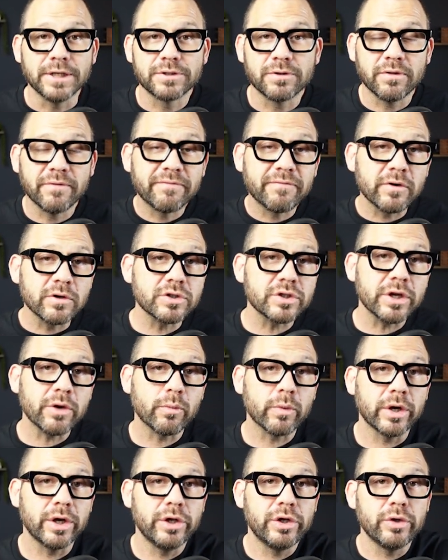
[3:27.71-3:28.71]
so the first thing
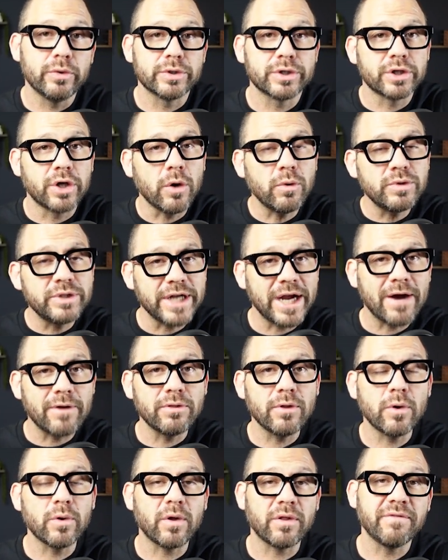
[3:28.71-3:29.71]
we're going to do is go
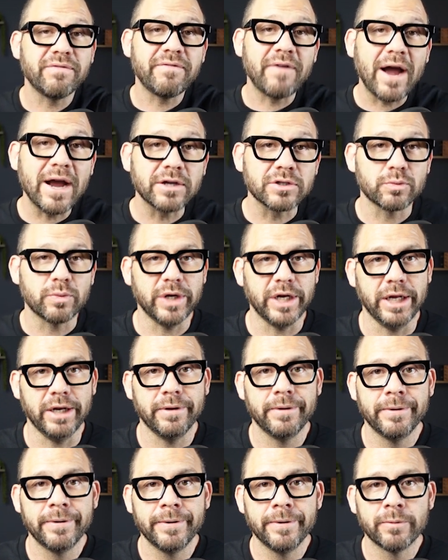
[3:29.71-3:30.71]
download all the files we need.
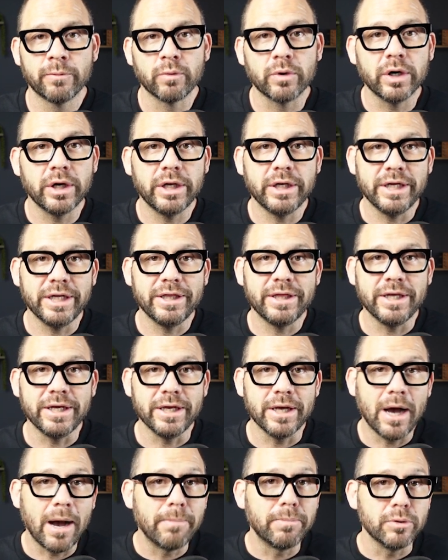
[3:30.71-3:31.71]
We're going to need
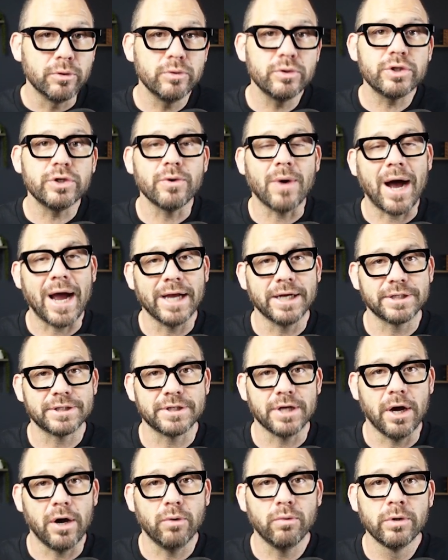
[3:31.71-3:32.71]
the Ubuntu
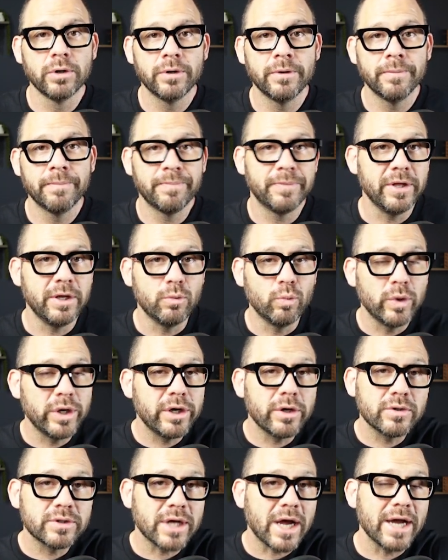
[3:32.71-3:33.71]
ISO, the
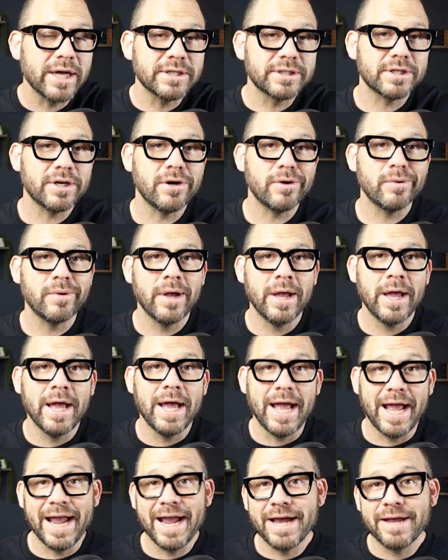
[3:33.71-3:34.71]
Windows ISO,
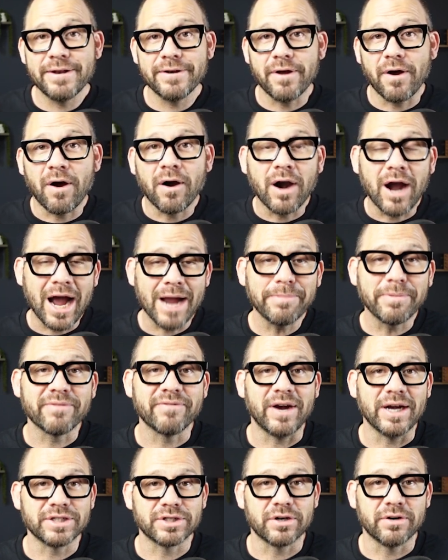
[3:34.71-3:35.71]
and our
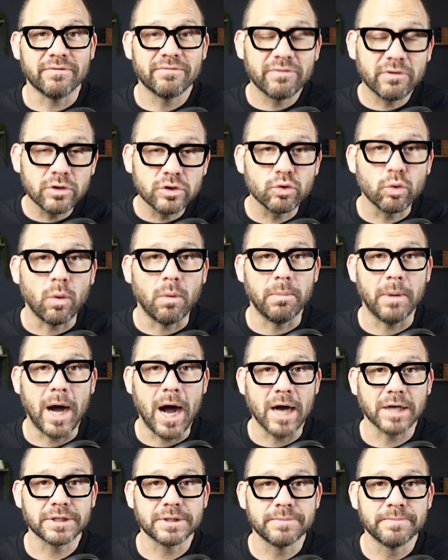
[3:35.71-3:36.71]
hypervisor,
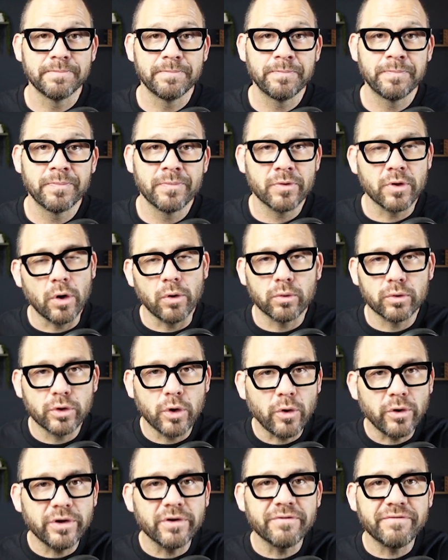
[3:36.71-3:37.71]
VirtualBox. So
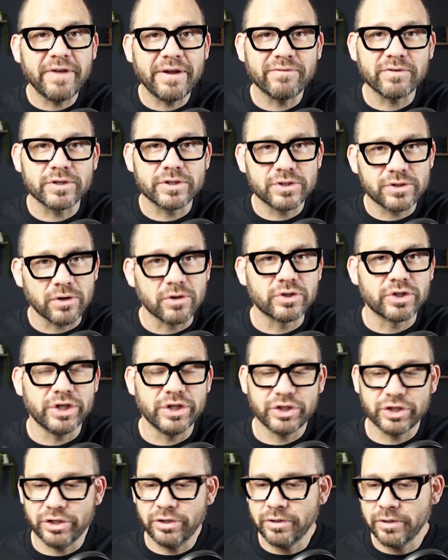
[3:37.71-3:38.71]
go to your favorite search
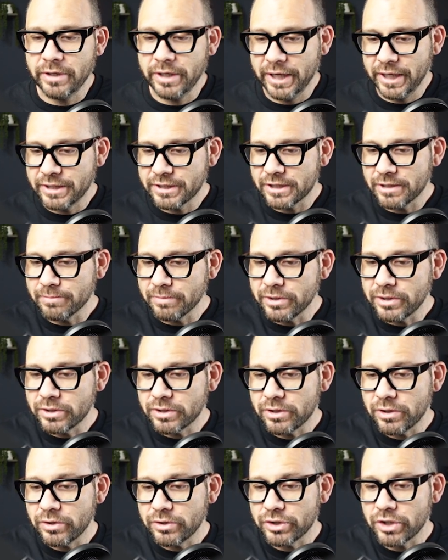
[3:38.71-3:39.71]
engine and simply
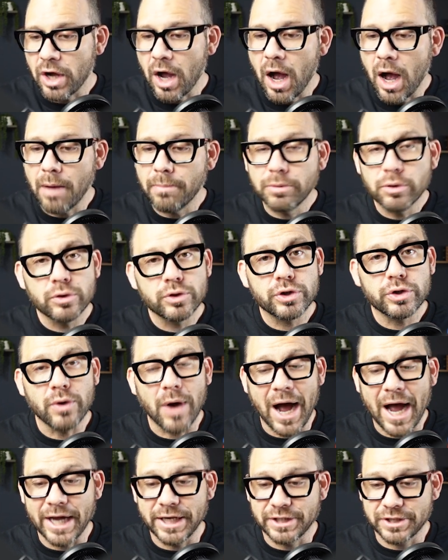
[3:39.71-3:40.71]
search Ubuntu
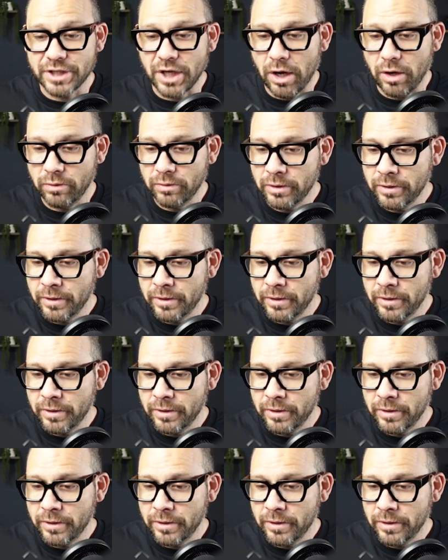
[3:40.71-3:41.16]
ISO.